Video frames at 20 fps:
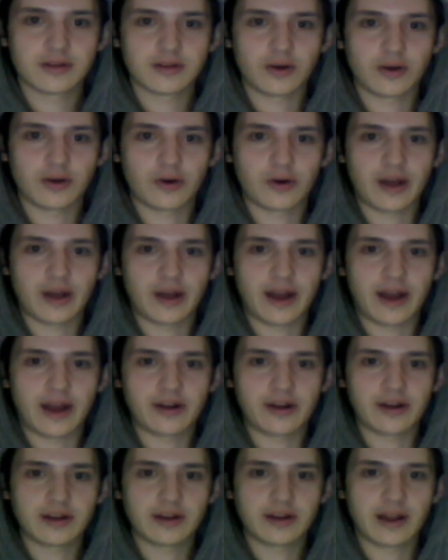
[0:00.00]
Or I
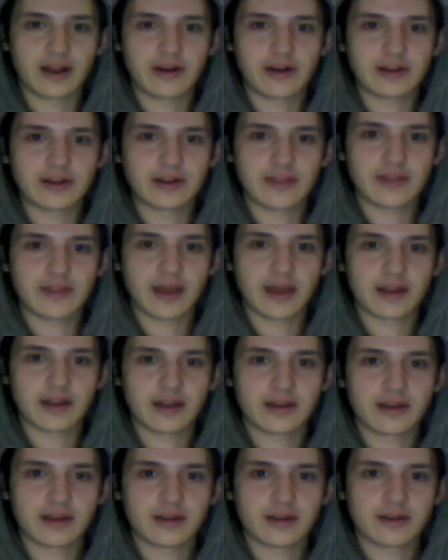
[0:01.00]
already did that.
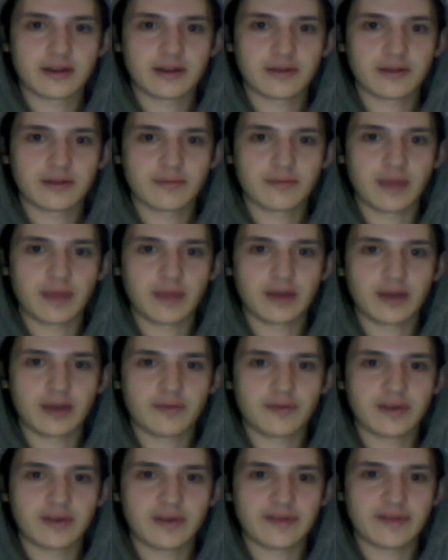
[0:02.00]
Mango
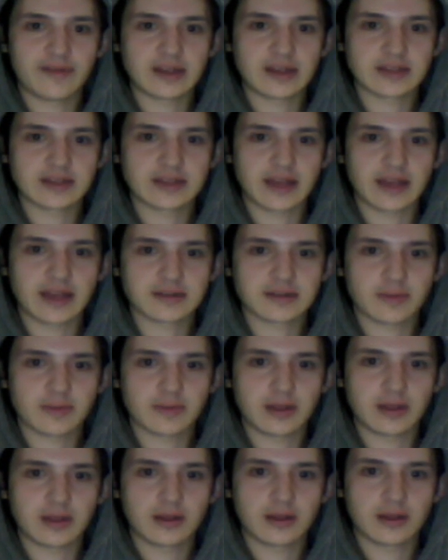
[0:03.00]
VFX asked me.